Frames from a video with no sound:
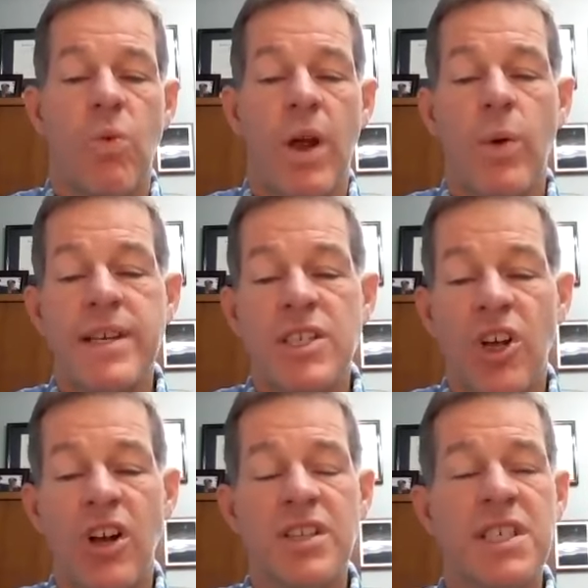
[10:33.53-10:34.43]
where we
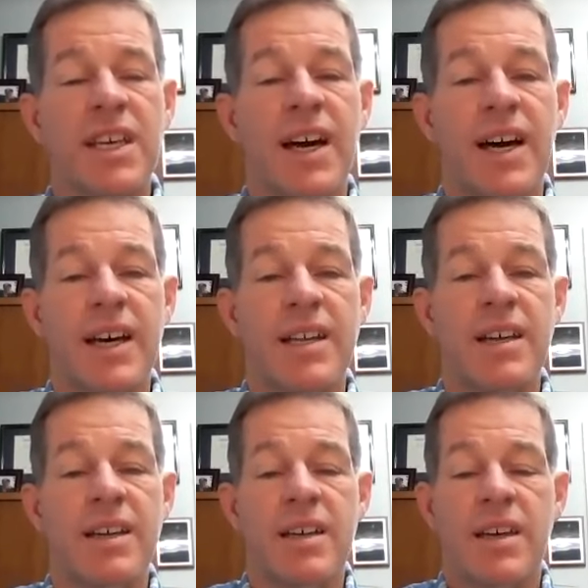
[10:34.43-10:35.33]
turn to
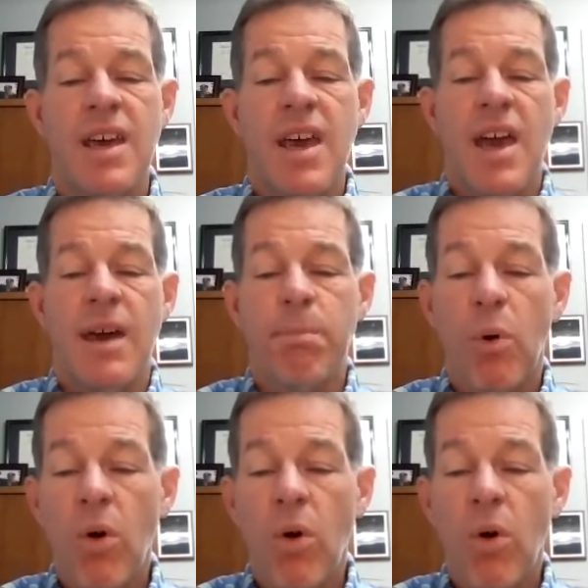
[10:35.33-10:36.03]
God and